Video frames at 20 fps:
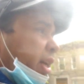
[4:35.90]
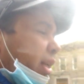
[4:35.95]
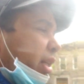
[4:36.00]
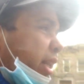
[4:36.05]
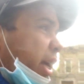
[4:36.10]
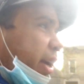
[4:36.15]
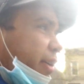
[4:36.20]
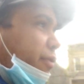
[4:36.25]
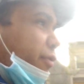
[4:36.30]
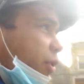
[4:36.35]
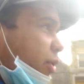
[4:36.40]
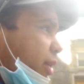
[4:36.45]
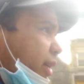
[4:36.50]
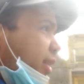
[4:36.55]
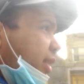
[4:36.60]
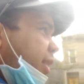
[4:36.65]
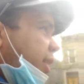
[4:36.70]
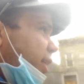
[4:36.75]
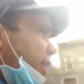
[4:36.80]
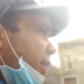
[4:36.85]
Like, for
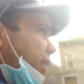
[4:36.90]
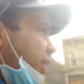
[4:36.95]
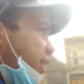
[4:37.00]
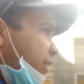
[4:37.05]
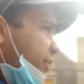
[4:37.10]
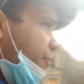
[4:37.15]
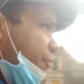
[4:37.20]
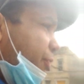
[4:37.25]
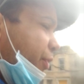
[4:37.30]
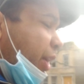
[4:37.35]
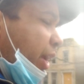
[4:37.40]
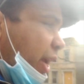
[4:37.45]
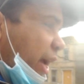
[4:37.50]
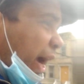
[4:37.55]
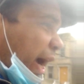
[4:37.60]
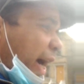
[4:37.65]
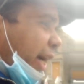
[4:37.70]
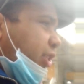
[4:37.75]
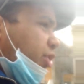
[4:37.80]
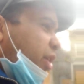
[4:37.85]
instance,
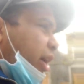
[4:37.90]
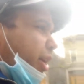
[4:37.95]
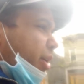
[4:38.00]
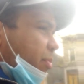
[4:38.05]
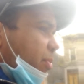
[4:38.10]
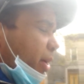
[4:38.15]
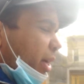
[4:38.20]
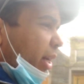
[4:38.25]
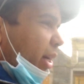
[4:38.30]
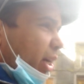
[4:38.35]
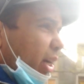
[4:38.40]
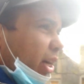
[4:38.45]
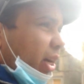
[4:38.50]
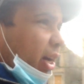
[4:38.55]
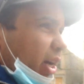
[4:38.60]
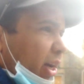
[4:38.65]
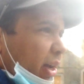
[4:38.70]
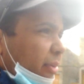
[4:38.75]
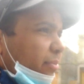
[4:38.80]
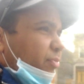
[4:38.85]
I tried to be in
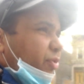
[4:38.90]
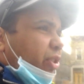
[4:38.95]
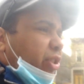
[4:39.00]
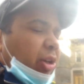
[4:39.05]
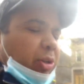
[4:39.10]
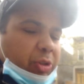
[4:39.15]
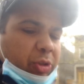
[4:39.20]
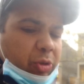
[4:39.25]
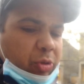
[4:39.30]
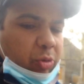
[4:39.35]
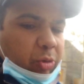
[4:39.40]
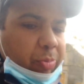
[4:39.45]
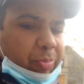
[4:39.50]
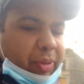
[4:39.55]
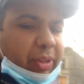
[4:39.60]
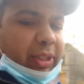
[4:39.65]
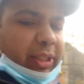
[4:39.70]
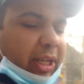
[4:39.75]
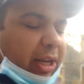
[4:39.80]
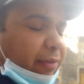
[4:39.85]
a social group
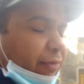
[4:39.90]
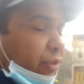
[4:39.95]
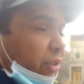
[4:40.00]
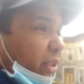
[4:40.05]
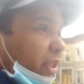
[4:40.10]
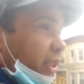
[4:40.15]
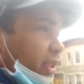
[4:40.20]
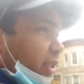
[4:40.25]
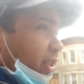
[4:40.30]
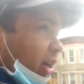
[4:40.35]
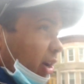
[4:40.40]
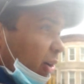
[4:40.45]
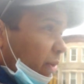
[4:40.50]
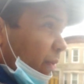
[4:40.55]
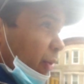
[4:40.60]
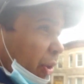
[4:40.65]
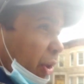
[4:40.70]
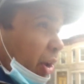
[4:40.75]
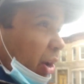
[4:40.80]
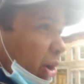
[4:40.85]
in San Francisco
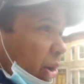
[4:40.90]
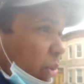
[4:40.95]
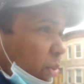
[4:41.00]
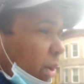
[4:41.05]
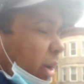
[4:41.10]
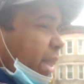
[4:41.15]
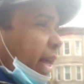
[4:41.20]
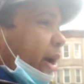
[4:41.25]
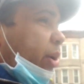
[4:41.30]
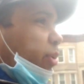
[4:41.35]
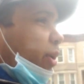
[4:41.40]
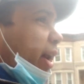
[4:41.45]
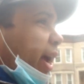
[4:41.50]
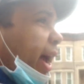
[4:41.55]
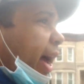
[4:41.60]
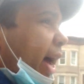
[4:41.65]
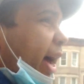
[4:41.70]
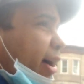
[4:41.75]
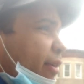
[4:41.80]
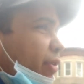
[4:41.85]
where they would
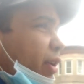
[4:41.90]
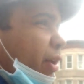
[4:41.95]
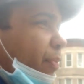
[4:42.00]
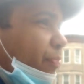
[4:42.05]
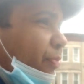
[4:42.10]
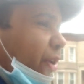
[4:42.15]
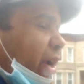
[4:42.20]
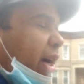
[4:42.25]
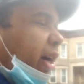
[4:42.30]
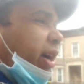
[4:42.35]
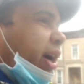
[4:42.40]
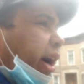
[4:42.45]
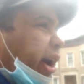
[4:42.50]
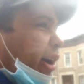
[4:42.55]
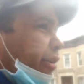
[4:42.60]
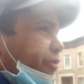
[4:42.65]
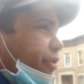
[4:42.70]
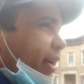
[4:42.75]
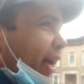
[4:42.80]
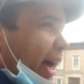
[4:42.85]
have a
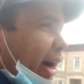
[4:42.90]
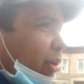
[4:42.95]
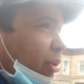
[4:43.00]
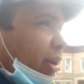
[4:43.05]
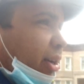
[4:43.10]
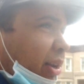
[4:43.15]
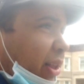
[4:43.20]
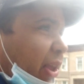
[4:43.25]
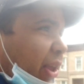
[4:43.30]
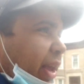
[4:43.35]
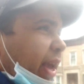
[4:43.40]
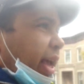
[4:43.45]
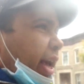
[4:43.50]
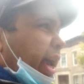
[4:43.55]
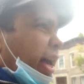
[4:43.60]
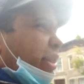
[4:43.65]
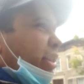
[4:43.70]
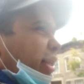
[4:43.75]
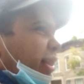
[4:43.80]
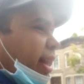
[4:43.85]
coffee hour,
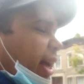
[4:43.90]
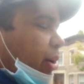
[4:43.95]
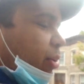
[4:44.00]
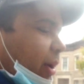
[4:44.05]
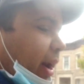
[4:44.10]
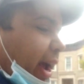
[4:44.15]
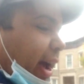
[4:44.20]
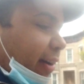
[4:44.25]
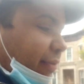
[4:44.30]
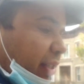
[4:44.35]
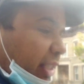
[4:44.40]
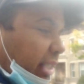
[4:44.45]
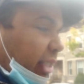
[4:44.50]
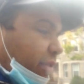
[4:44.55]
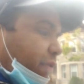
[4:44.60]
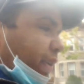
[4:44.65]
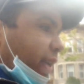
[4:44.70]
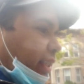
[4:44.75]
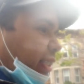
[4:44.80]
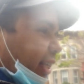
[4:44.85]
and then they would have these
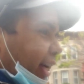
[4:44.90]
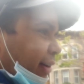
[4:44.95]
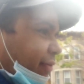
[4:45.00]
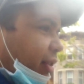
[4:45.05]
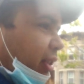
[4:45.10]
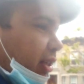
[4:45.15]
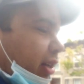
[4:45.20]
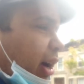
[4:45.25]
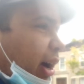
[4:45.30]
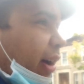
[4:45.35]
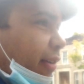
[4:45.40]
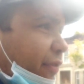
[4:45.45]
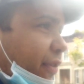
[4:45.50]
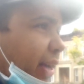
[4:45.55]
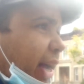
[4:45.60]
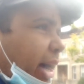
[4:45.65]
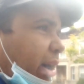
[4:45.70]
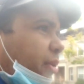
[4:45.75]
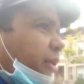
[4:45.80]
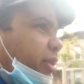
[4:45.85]
events after the coffee
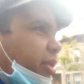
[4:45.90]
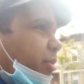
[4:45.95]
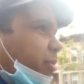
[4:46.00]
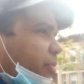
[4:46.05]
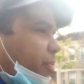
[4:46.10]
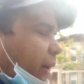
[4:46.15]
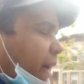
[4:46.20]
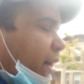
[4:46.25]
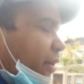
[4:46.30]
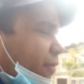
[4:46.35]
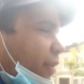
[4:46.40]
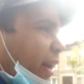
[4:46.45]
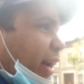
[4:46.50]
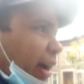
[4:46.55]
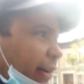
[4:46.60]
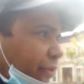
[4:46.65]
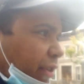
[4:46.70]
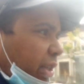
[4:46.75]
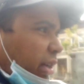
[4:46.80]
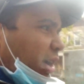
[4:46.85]
hour, and then the main event
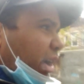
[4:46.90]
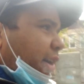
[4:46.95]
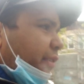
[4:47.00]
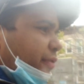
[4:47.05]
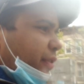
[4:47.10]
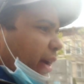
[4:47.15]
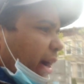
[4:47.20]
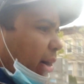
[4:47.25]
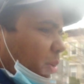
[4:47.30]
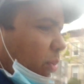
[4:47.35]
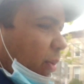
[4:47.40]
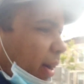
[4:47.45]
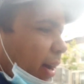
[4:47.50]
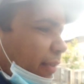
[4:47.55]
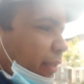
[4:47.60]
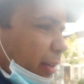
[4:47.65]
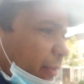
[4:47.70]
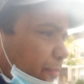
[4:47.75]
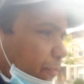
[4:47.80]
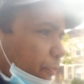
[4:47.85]
after the coffee hour,
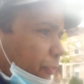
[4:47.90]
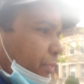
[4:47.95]
whatever.